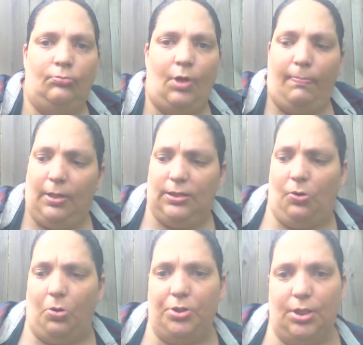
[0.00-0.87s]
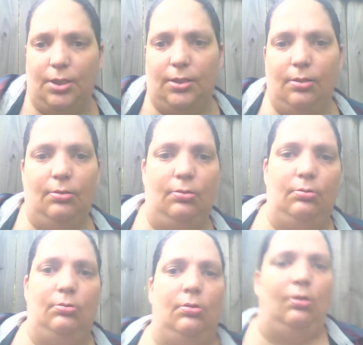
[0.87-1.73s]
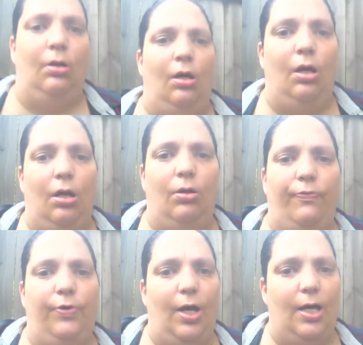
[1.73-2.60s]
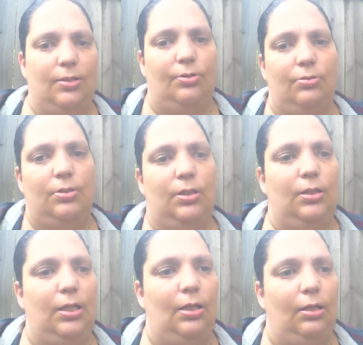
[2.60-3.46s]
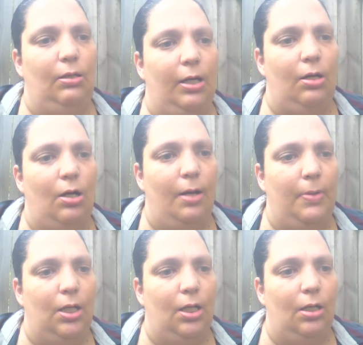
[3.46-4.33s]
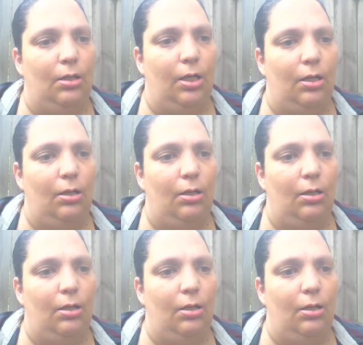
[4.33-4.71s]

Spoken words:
But it's gorgeous. I don't know if you guys are getting a glare. I'm getting a glare.